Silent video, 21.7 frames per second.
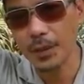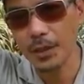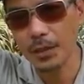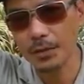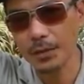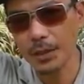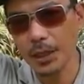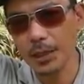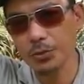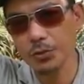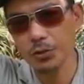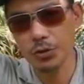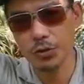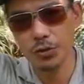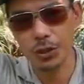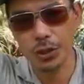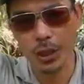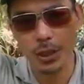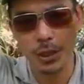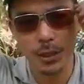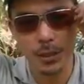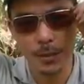That is to
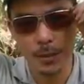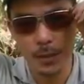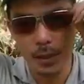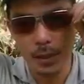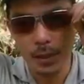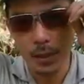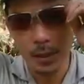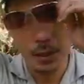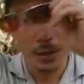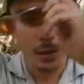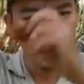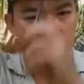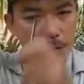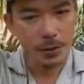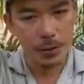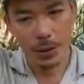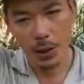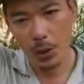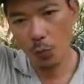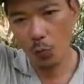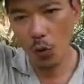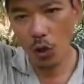say,
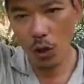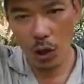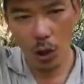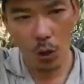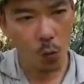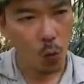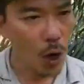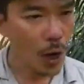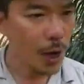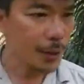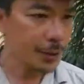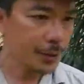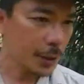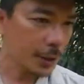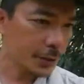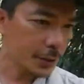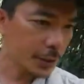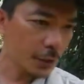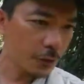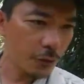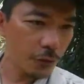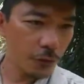they were aware
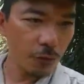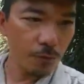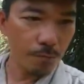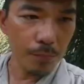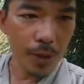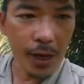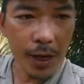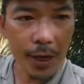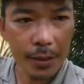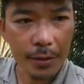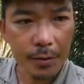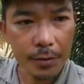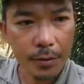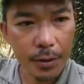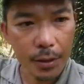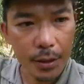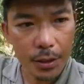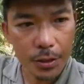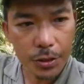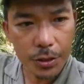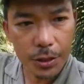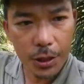that if man
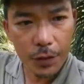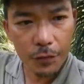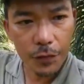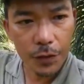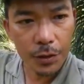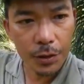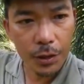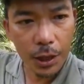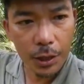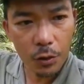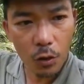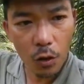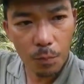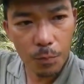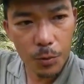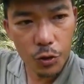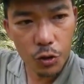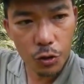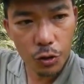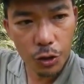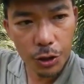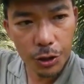is given an
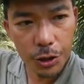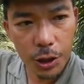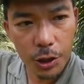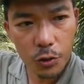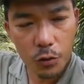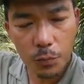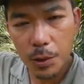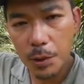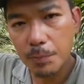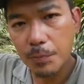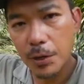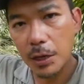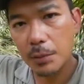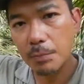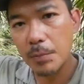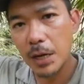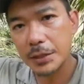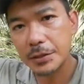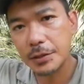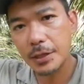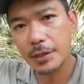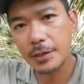opportunity to be
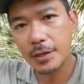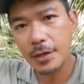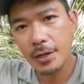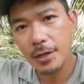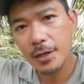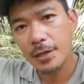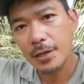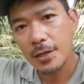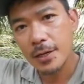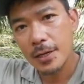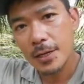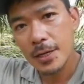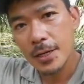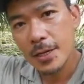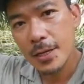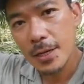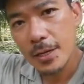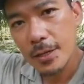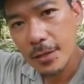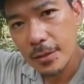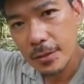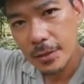pragmatic
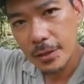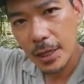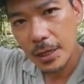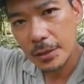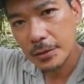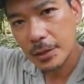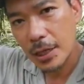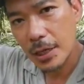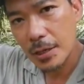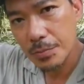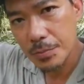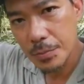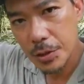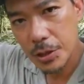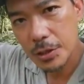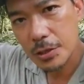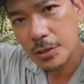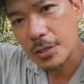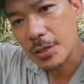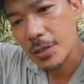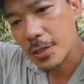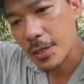10
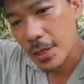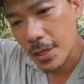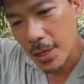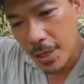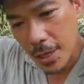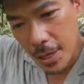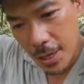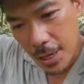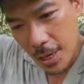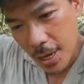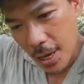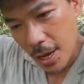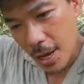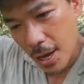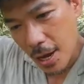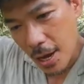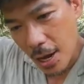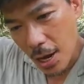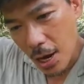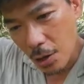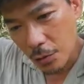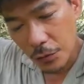times
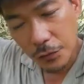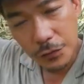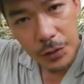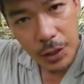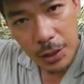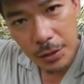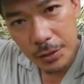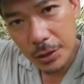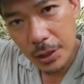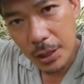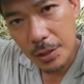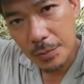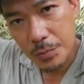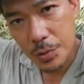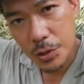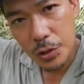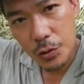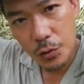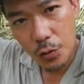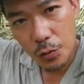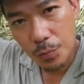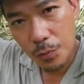out of 10 times,
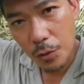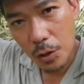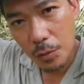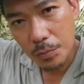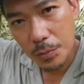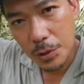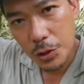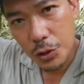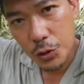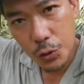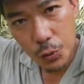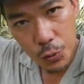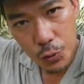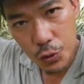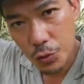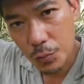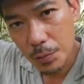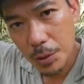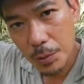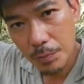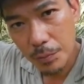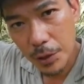he will probably choose to
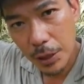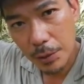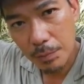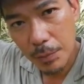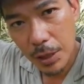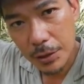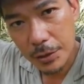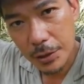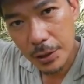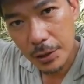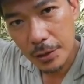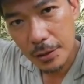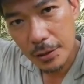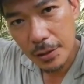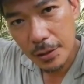be pragmatic.